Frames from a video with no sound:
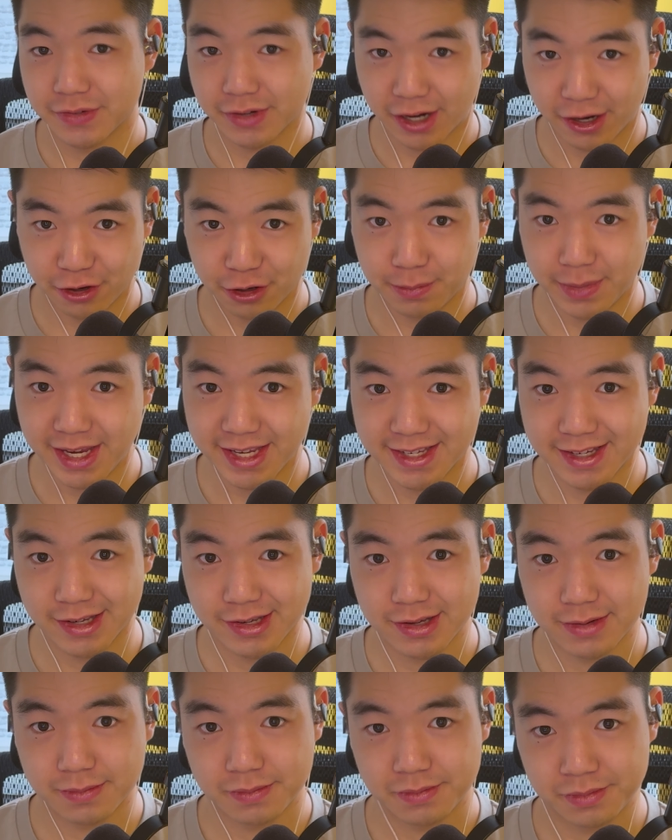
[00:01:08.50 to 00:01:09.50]
for 100
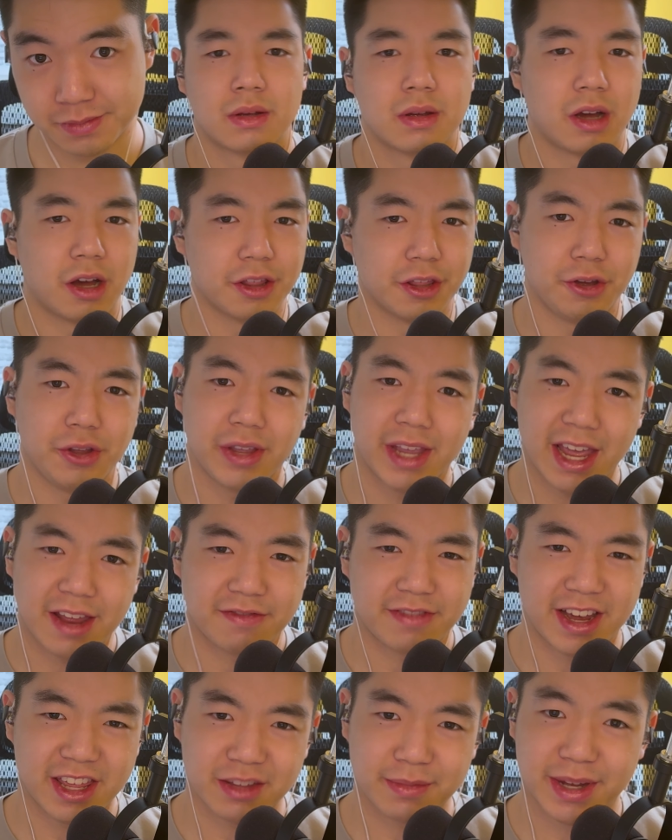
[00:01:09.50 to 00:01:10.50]
pieces. Although you can't
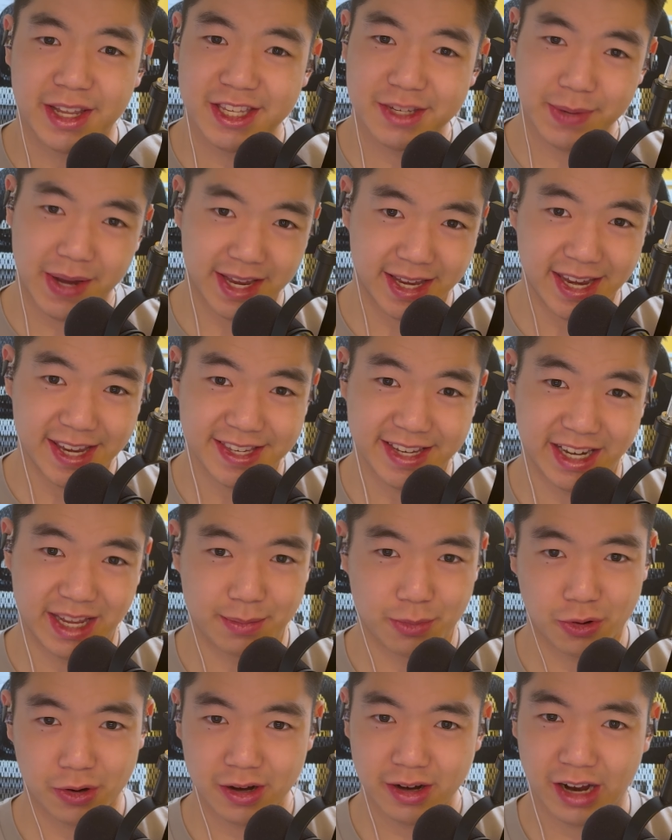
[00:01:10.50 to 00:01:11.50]
find them on Spike Keys
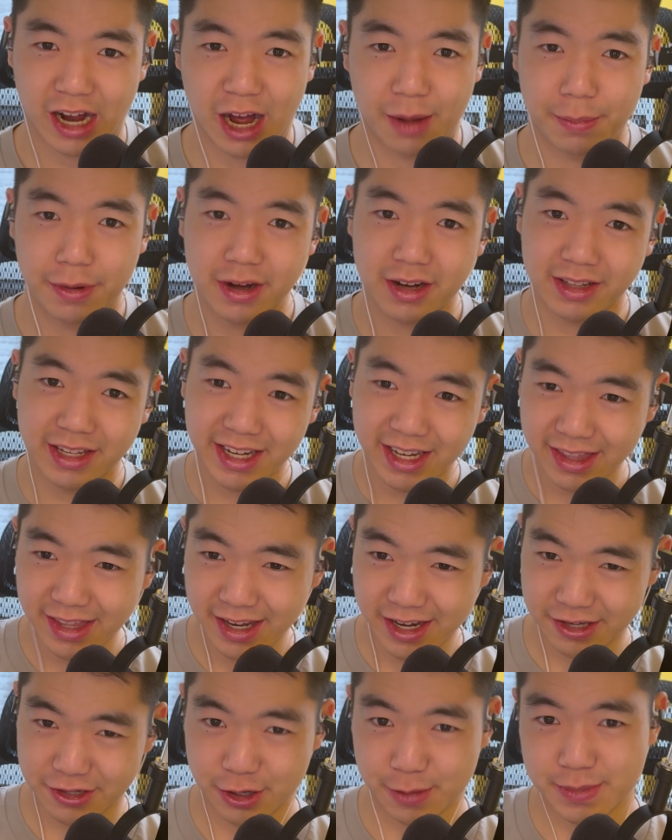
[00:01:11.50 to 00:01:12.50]
anymore, I'll put a link in the
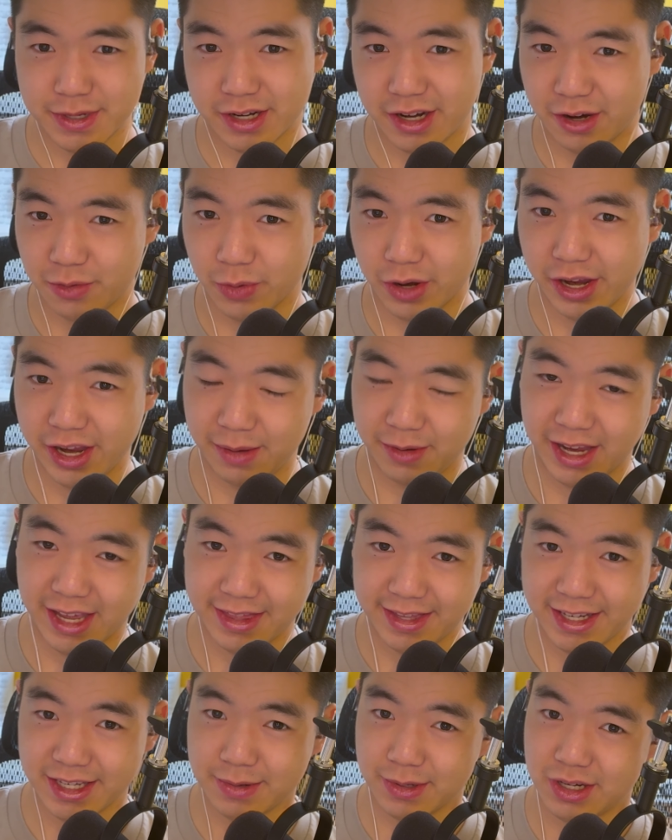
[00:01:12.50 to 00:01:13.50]
description on where you can get
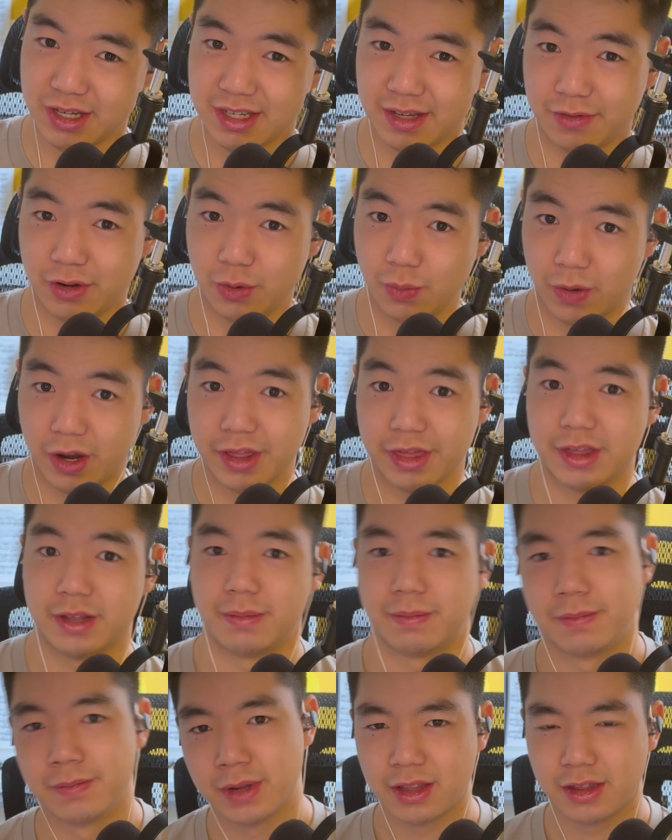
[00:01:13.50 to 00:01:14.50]
these switches if you want
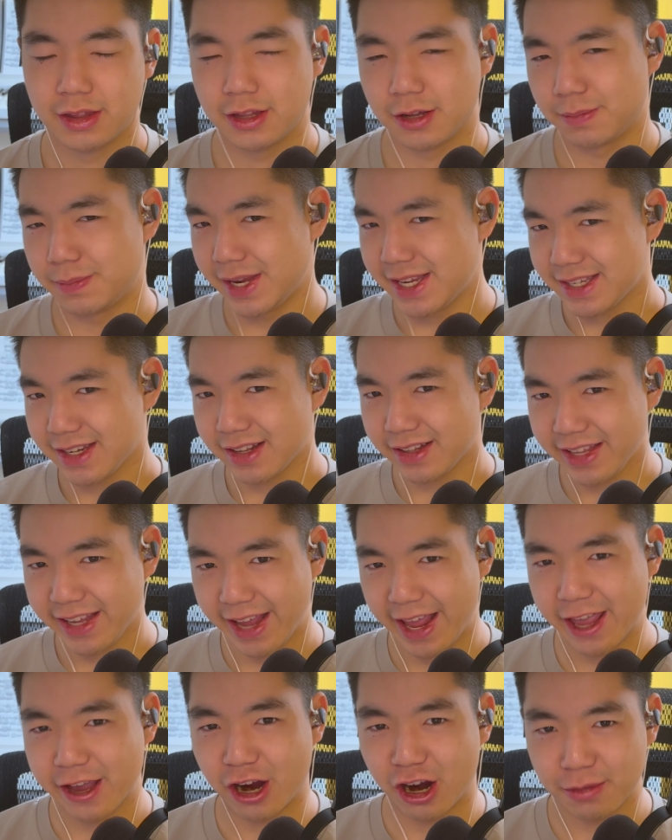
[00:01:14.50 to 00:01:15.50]
them. They're basically
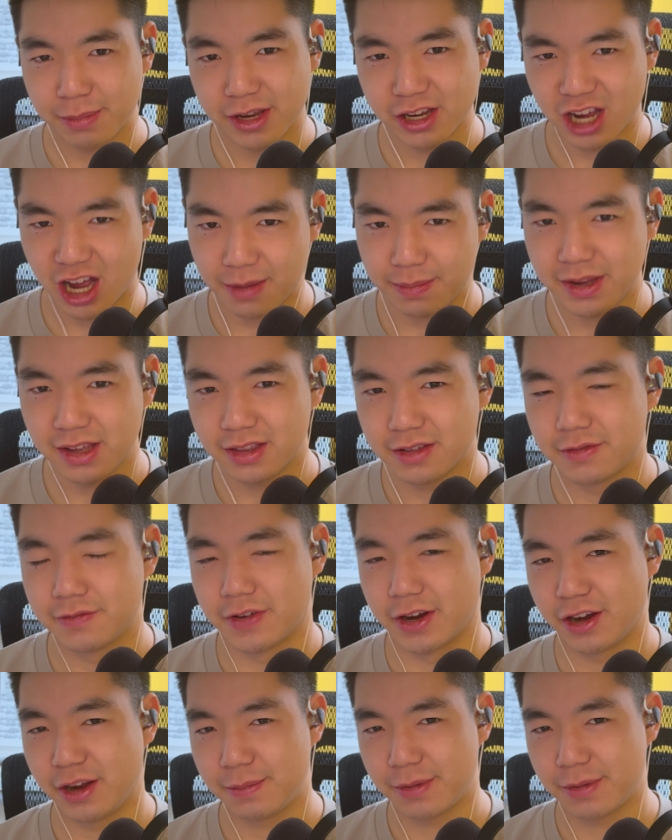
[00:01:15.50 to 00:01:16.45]
a carbon copy of the very